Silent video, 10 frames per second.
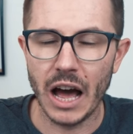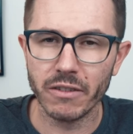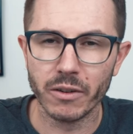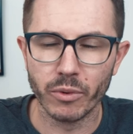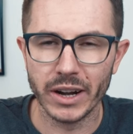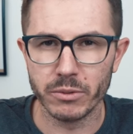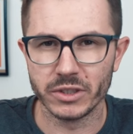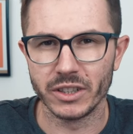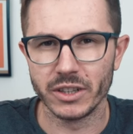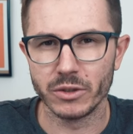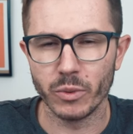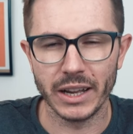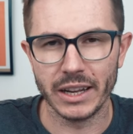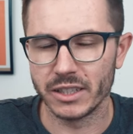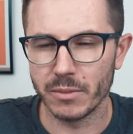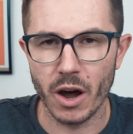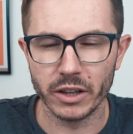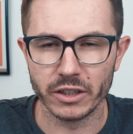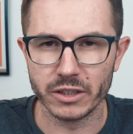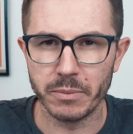Alpha Brain was there as well and some
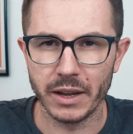others,